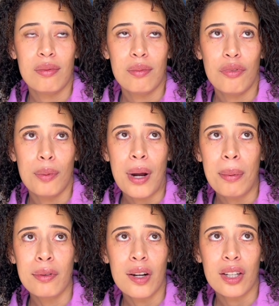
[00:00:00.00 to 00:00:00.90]
for
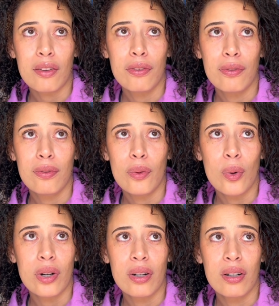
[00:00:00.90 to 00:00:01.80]
probably around
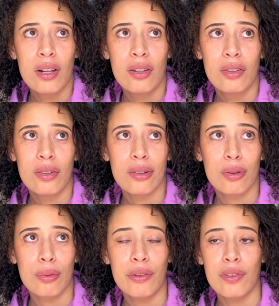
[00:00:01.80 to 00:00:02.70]

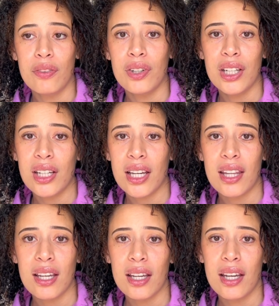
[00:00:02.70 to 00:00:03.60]
$3.50, I
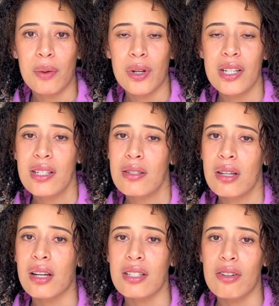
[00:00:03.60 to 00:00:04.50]
think it was,
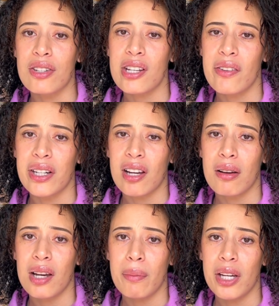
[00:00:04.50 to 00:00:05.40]
because they're on sale right now
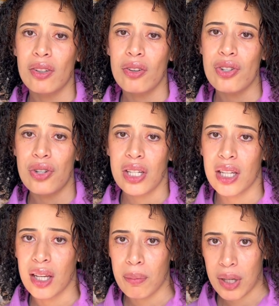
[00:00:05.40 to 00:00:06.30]
at Michael's. You can get
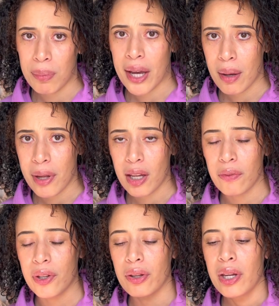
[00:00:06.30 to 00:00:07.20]
a big bag of
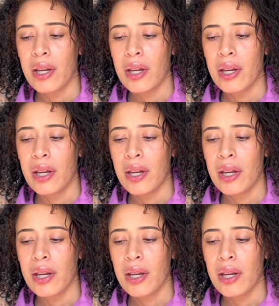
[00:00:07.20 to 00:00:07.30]
polyfill.